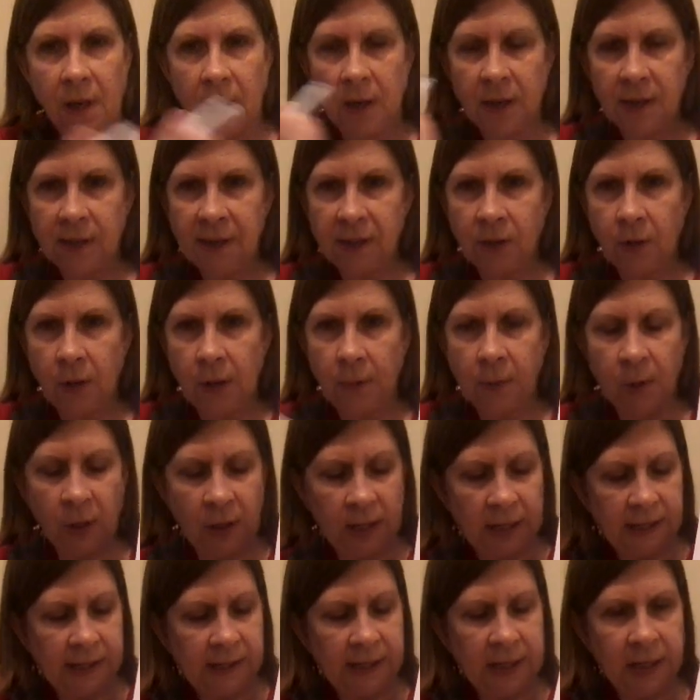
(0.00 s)
So I'm going
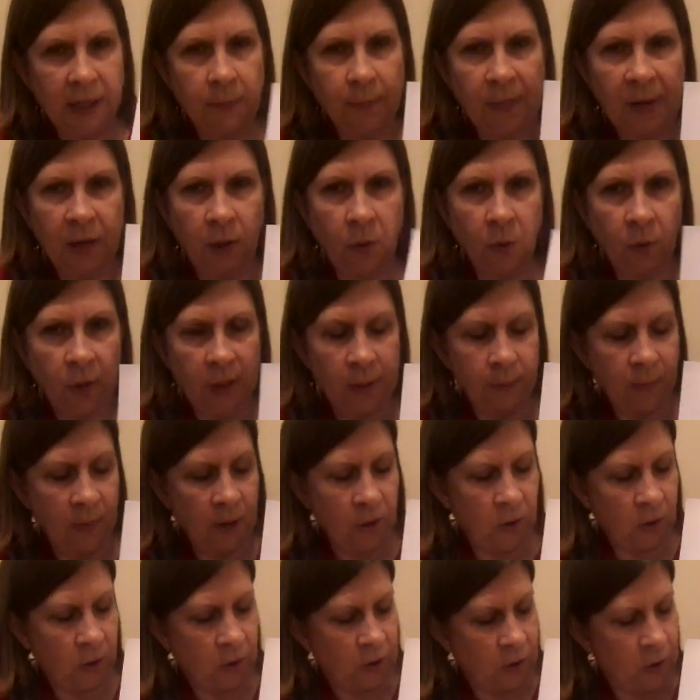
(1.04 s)
to take my green
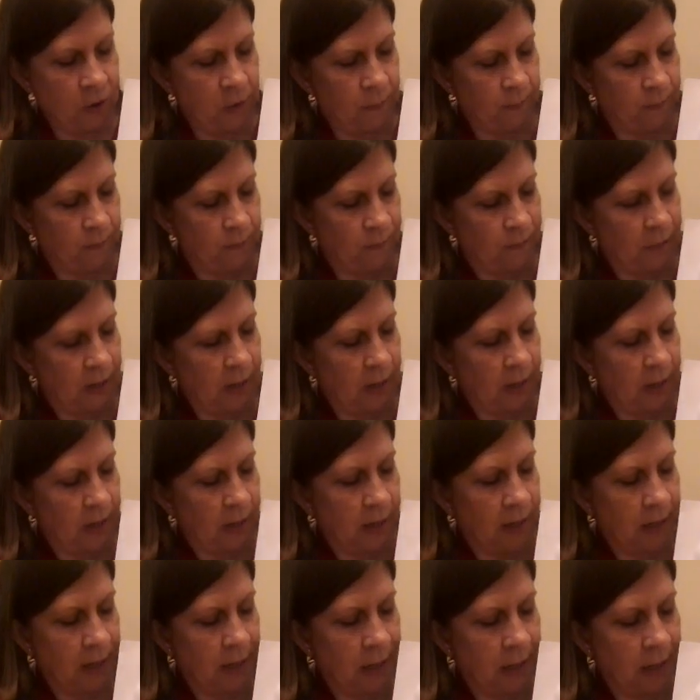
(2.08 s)
marker
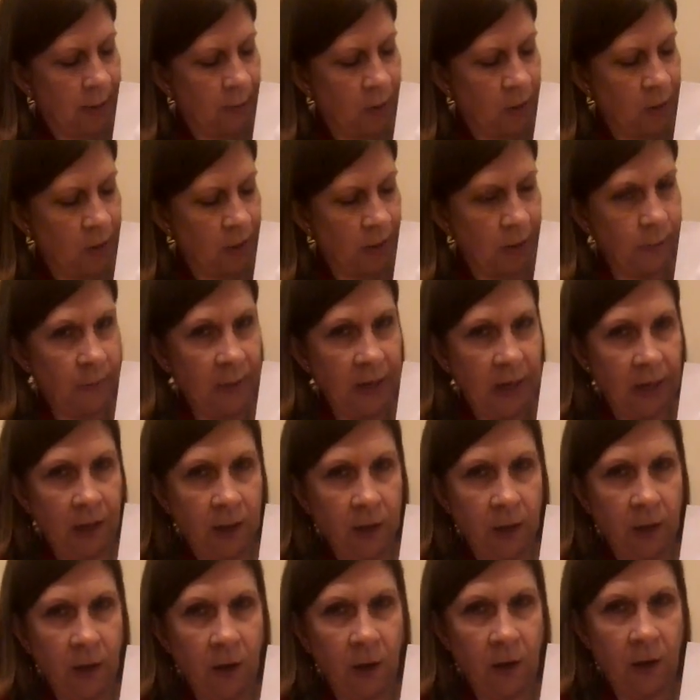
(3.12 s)
and I'm going to make a
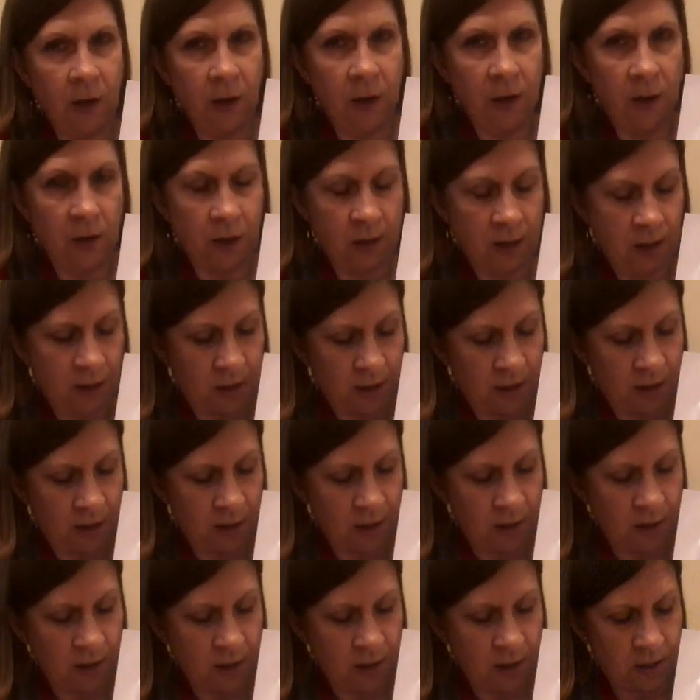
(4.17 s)

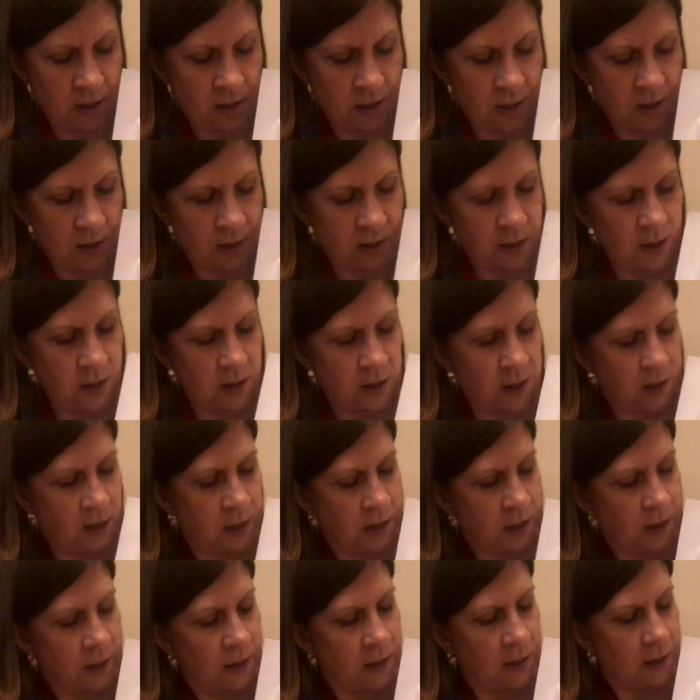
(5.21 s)
long
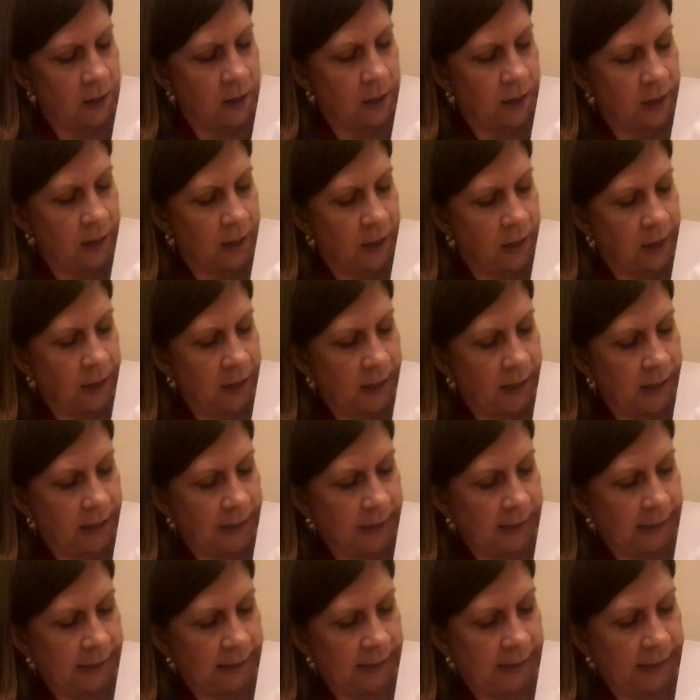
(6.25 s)

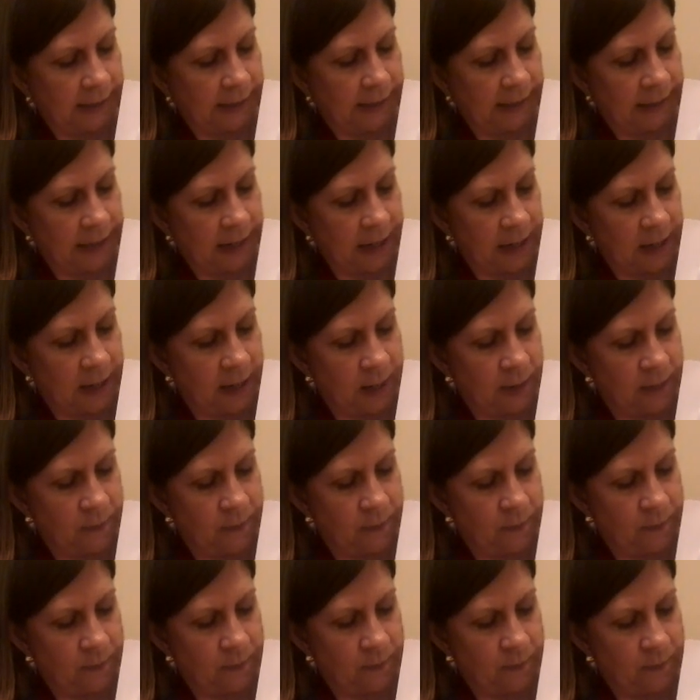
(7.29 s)

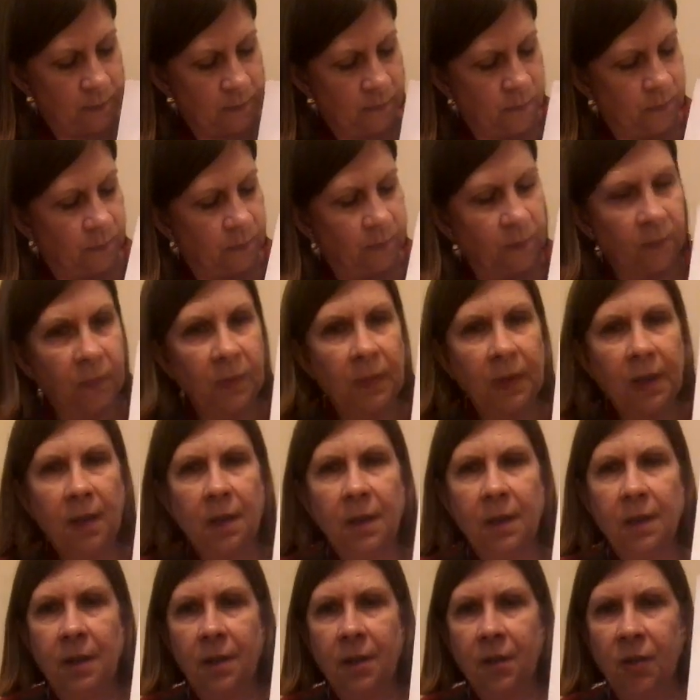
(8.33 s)
stem,
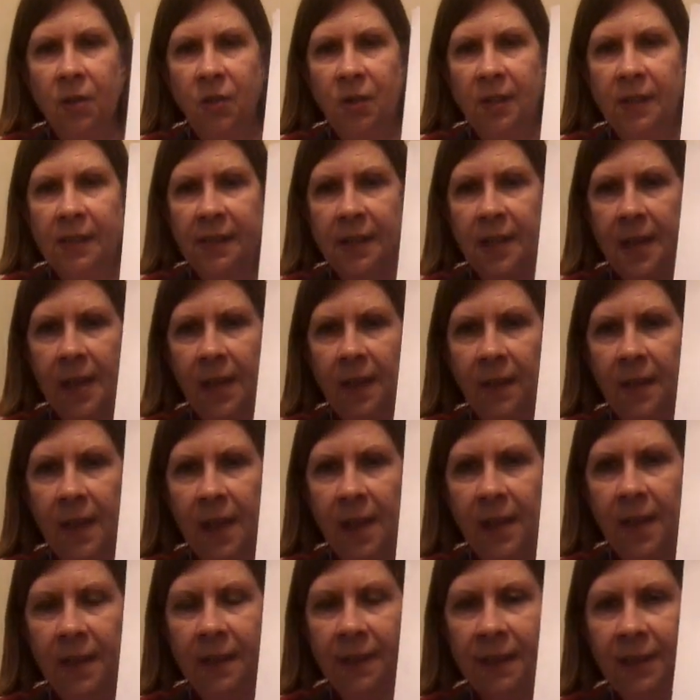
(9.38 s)
just like
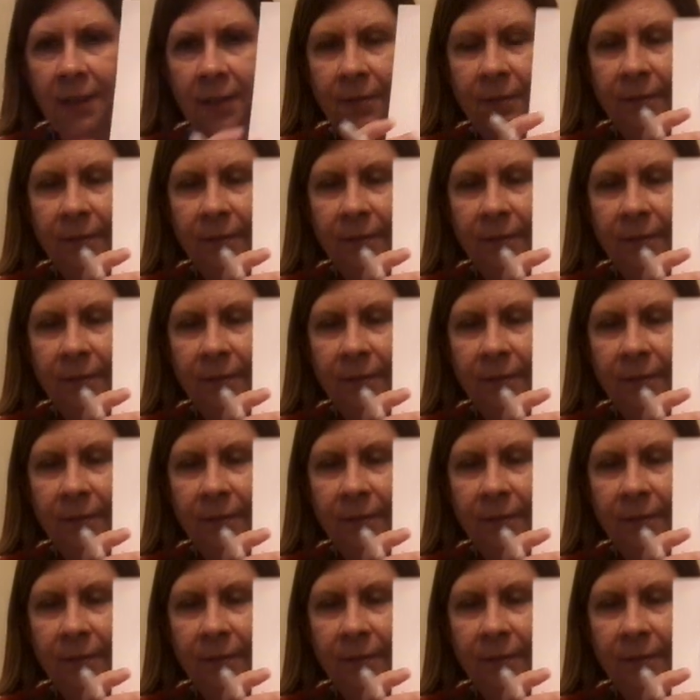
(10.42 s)
that.